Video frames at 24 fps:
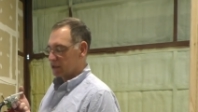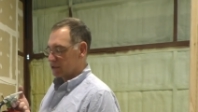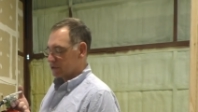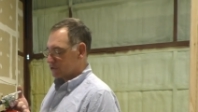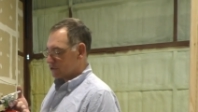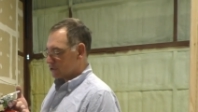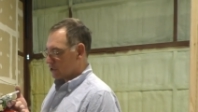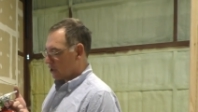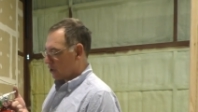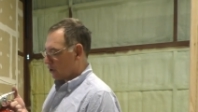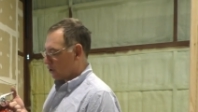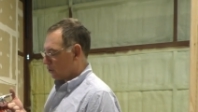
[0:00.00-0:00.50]

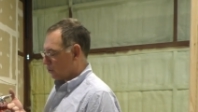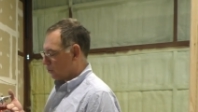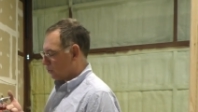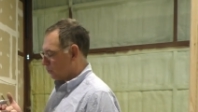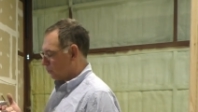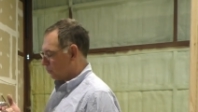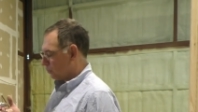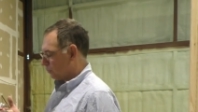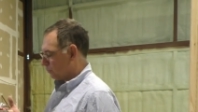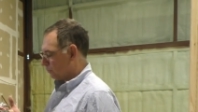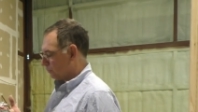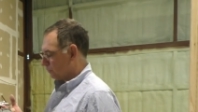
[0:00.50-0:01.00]

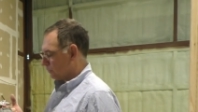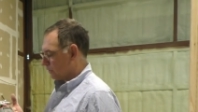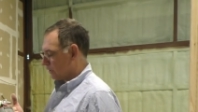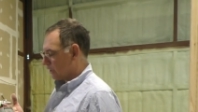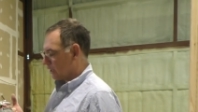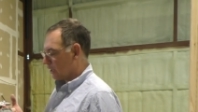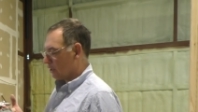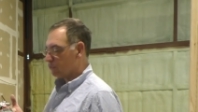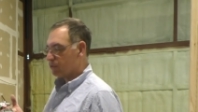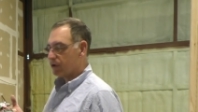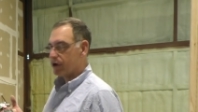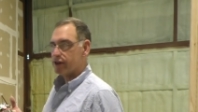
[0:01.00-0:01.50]
So
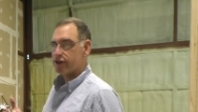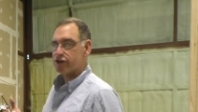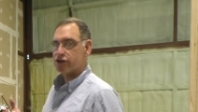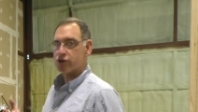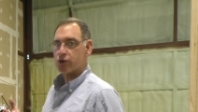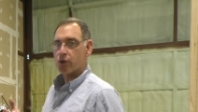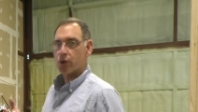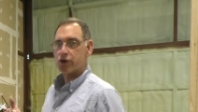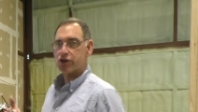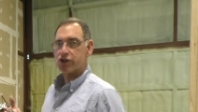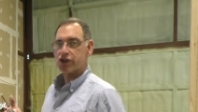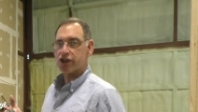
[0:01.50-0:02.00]
get rid of the
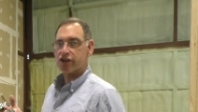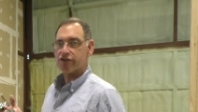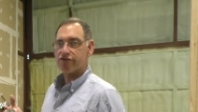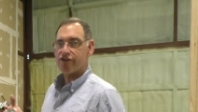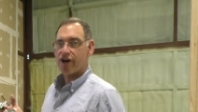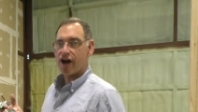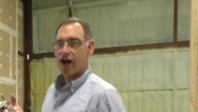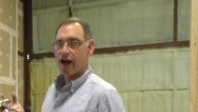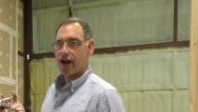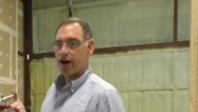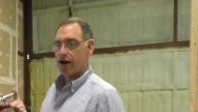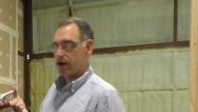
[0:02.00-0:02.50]
source of the
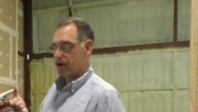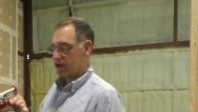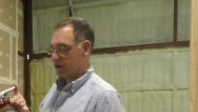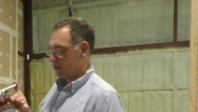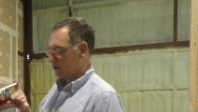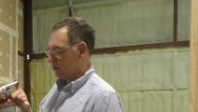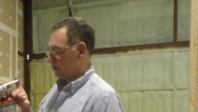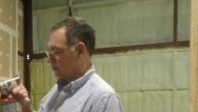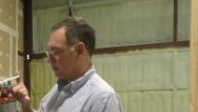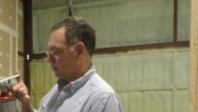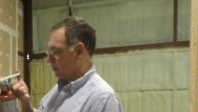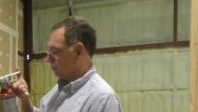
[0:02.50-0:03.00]

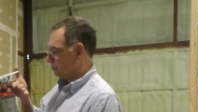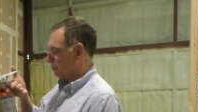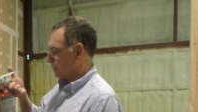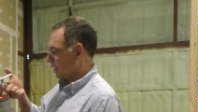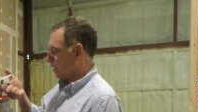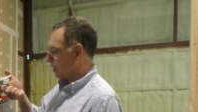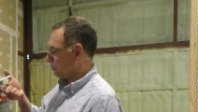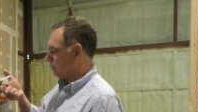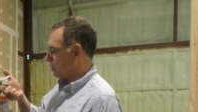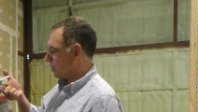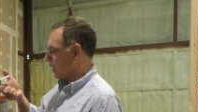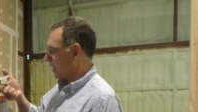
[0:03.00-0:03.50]
fire,
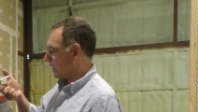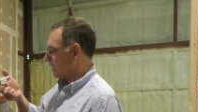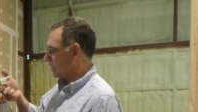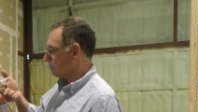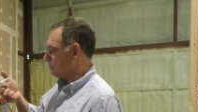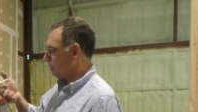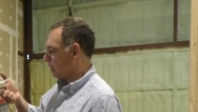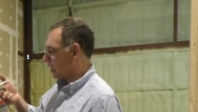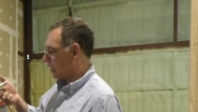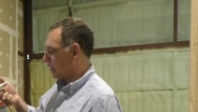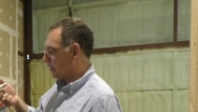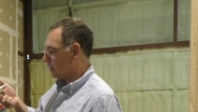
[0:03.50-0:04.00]
pick up your
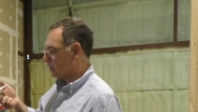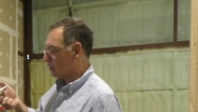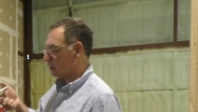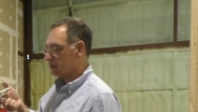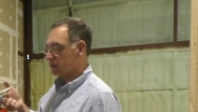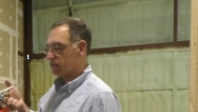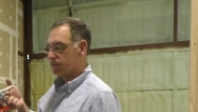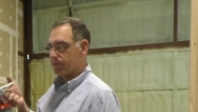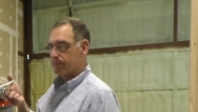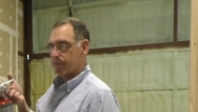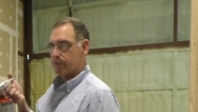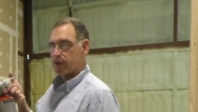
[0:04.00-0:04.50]
handy
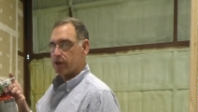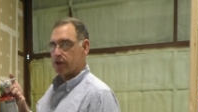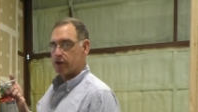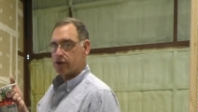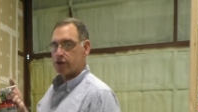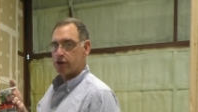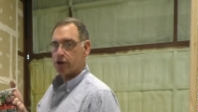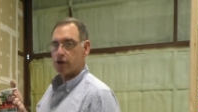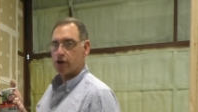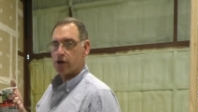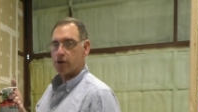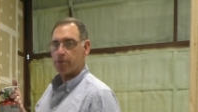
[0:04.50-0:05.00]
bottle,
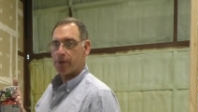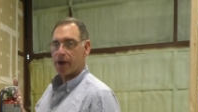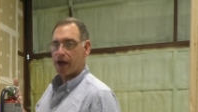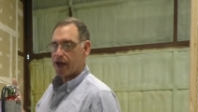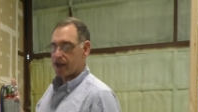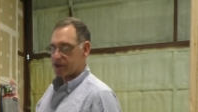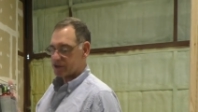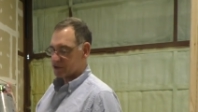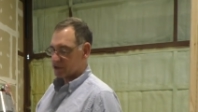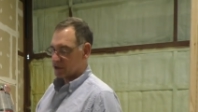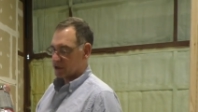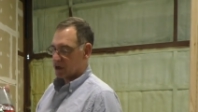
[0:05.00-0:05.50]
do your
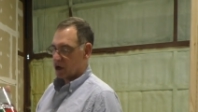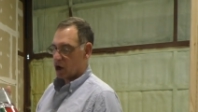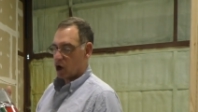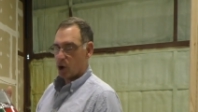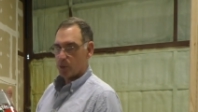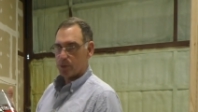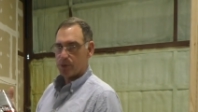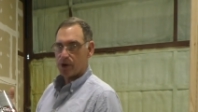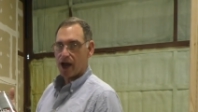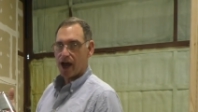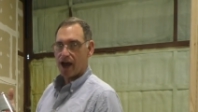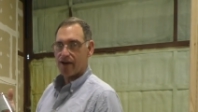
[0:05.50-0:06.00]
best,
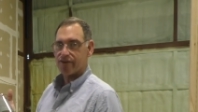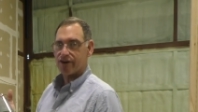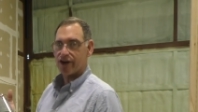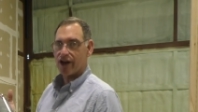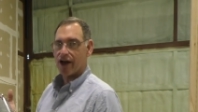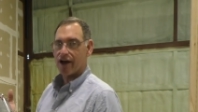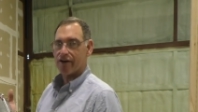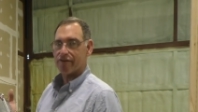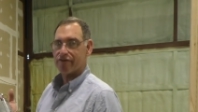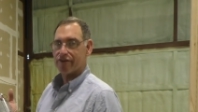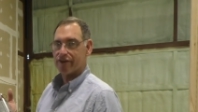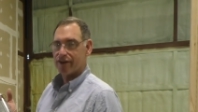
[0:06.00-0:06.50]
hope you have
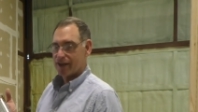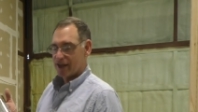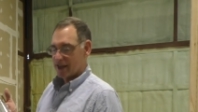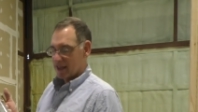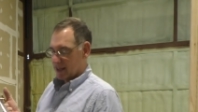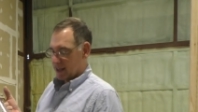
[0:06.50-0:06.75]
enough.